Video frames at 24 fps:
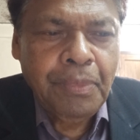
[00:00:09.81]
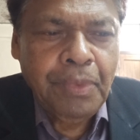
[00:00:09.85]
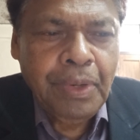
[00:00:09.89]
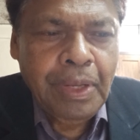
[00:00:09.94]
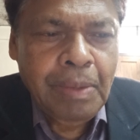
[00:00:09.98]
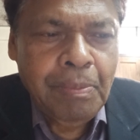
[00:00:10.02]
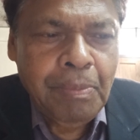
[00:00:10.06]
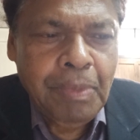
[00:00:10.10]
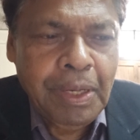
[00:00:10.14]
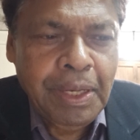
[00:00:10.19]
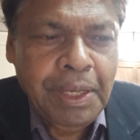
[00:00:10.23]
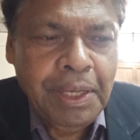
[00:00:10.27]

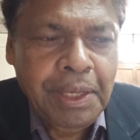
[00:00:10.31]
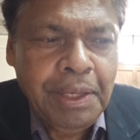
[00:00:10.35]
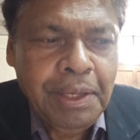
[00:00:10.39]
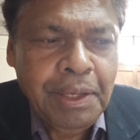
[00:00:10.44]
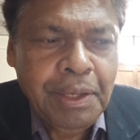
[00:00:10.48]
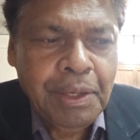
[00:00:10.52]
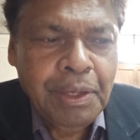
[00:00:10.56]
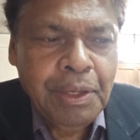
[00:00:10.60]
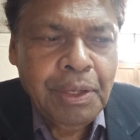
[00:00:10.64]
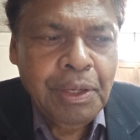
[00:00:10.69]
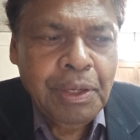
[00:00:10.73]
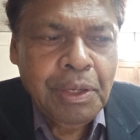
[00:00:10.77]
namely
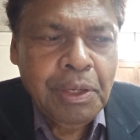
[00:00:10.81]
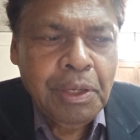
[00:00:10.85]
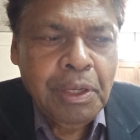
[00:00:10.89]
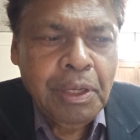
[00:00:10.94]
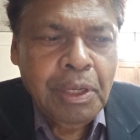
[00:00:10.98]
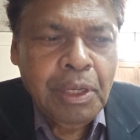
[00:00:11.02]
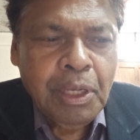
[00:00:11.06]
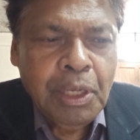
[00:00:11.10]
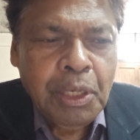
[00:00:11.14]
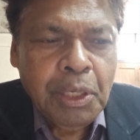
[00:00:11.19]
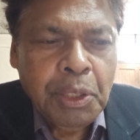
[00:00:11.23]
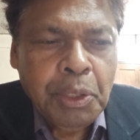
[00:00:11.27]

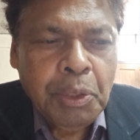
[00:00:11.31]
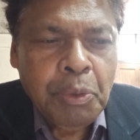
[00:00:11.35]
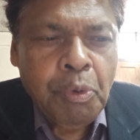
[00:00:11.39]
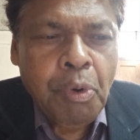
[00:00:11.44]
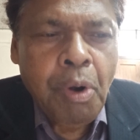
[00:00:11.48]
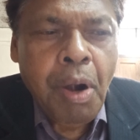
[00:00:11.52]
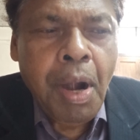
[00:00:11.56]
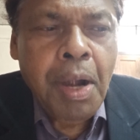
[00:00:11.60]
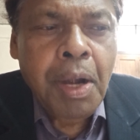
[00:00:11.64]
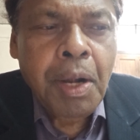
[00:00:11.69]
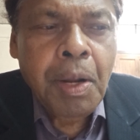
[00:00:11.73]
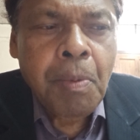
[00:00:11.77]

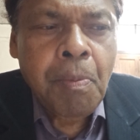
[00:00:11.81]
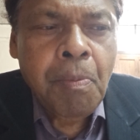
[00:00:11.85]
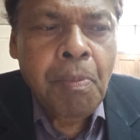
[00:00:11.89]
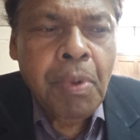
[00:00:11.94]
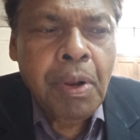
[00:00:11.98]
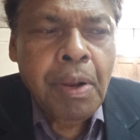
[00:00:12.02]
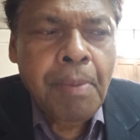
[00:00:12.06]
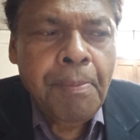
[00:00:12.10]
quantum